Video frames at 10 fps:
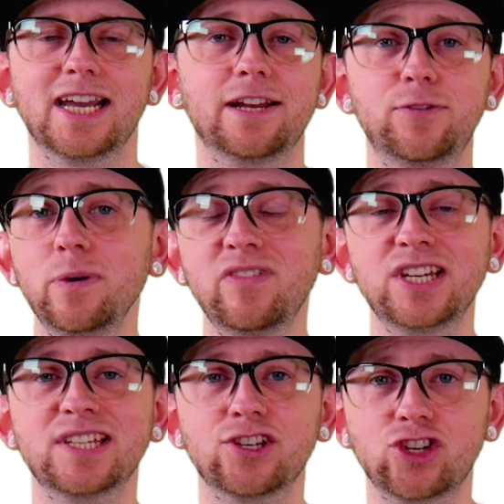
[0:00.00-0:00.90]
And if you have
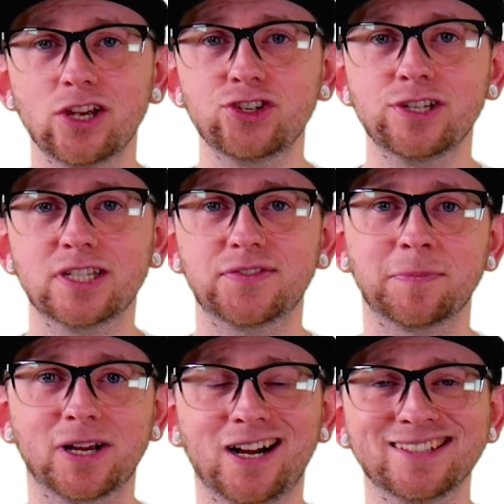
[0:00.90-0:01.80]
any suggestions of
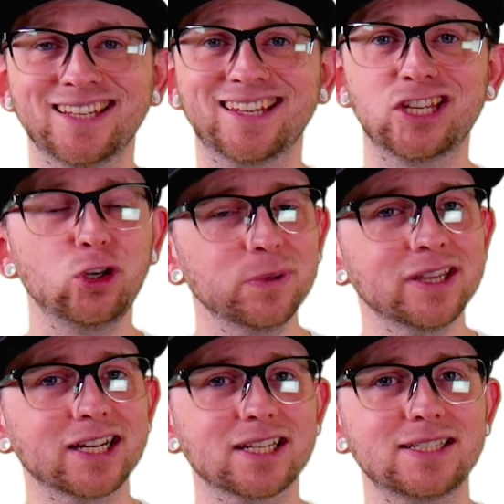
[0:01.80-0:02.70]
some content that you
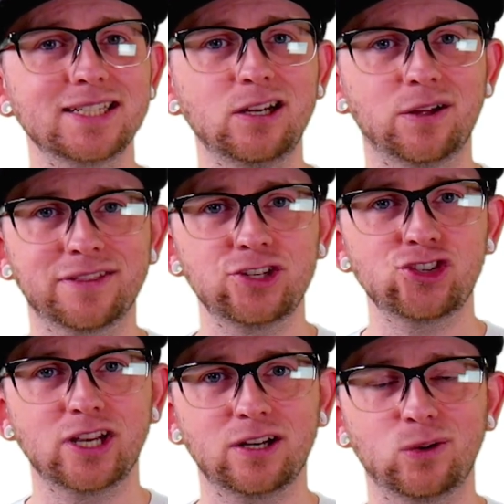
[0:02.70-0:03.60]
would like to see on this
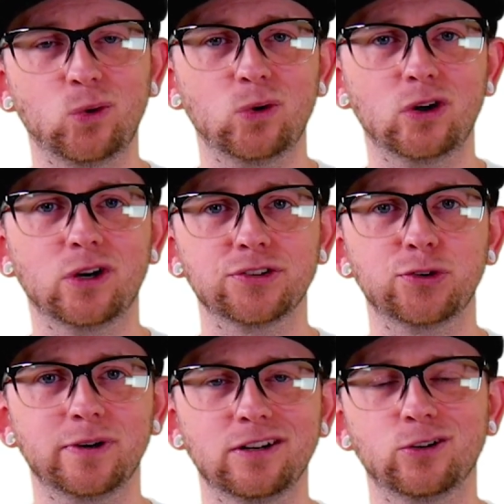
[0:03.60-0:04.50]
channel or on
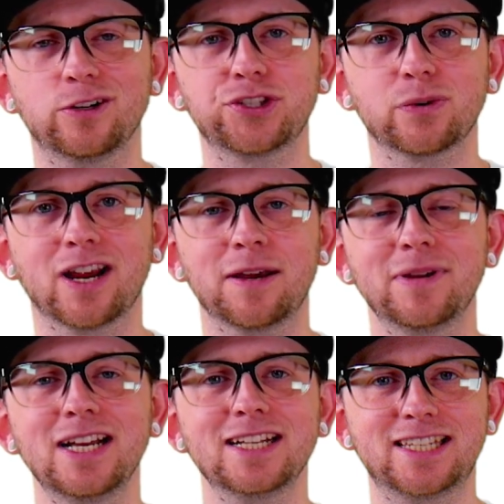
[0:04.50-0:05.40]
Twitter or Instagram,
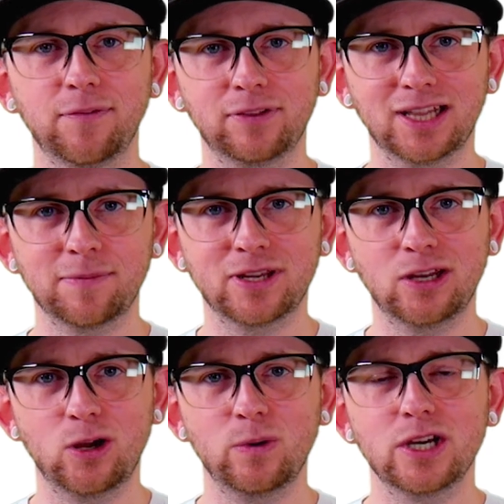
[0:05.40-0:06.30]
definitely let me
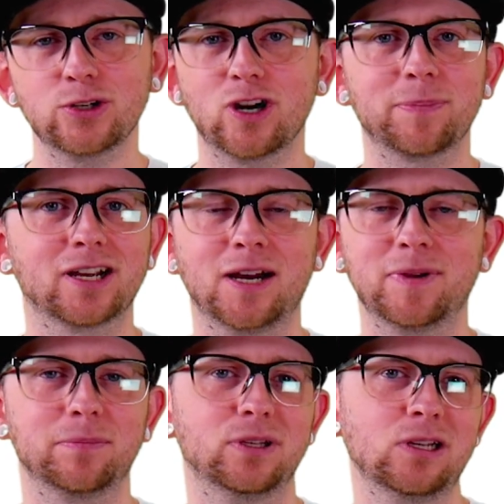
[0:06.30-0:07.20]
know. Drop a
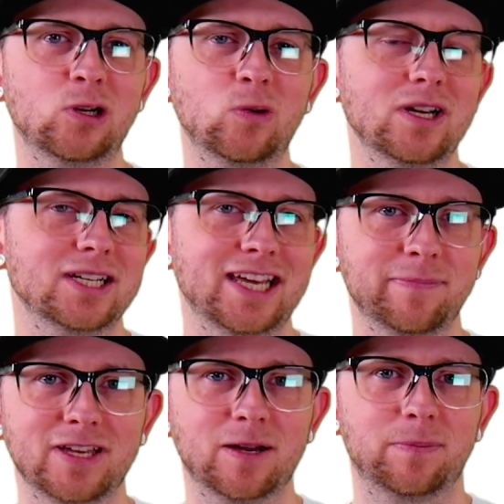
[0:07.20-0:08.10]
comment below,
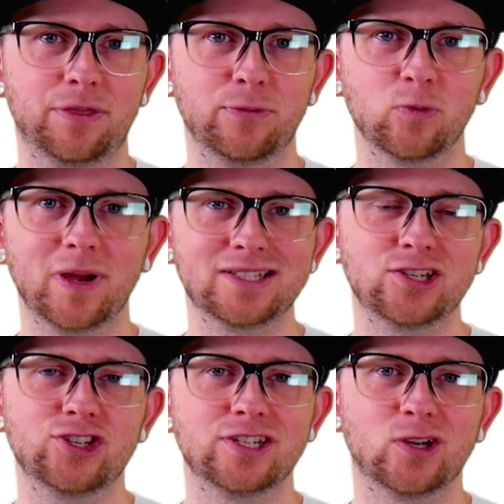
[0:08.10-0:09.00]
hit me up through
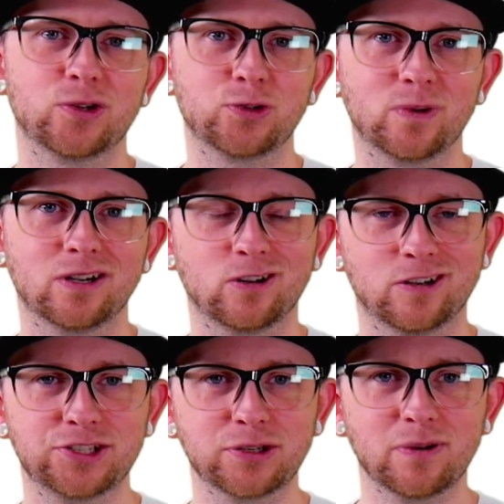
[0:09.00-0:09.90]
messages on Twitter
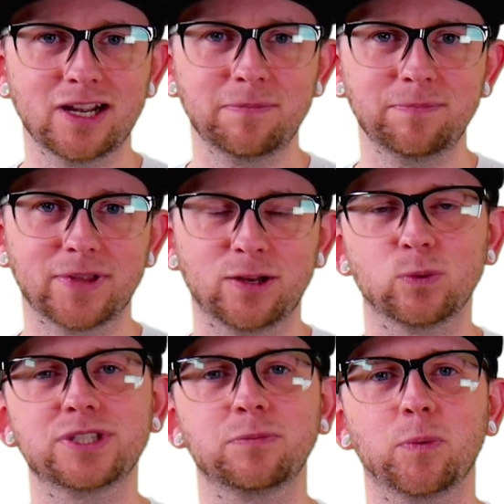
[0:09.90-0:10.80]
or Instagram, and
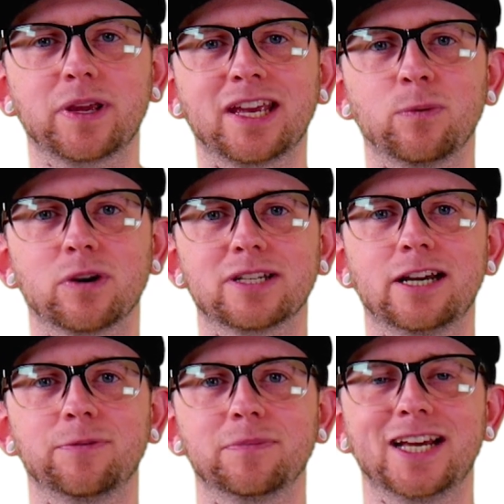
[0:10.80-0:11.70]
we'll see what we can get worked
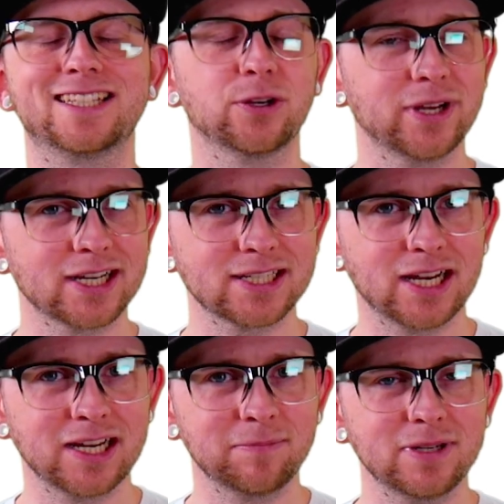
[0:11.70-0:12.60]
out. Until next
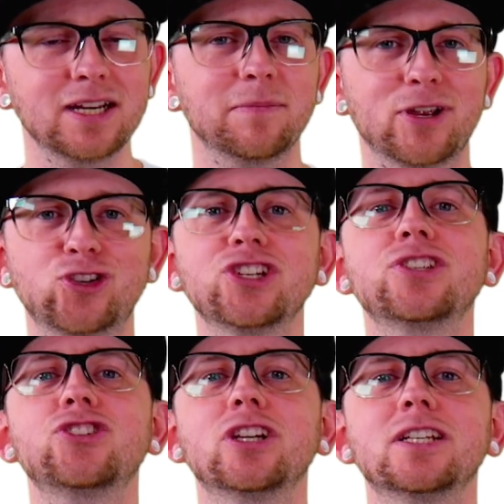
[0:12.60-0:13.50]
time, may your chiz
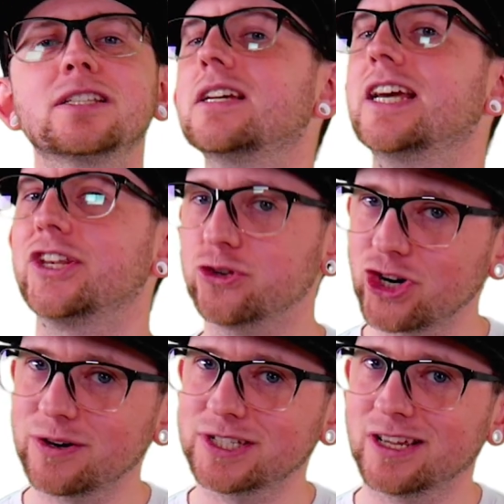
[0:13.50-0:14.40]
is chiz and your
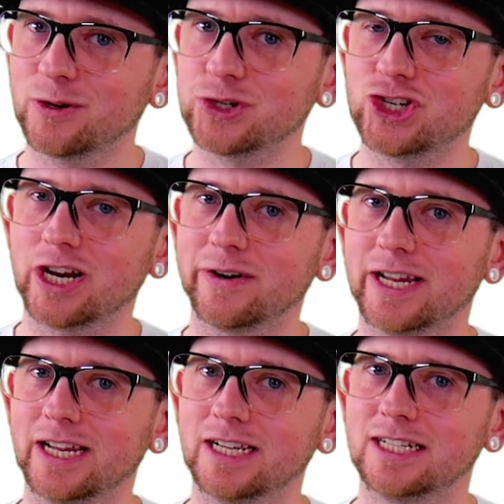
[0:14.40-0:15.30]
Jerry's not always
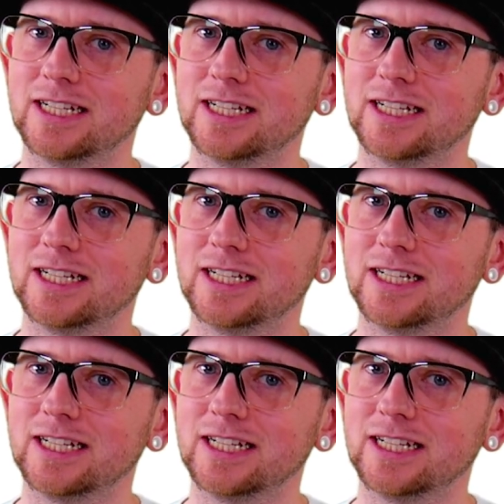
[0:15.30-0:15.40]
Jerry.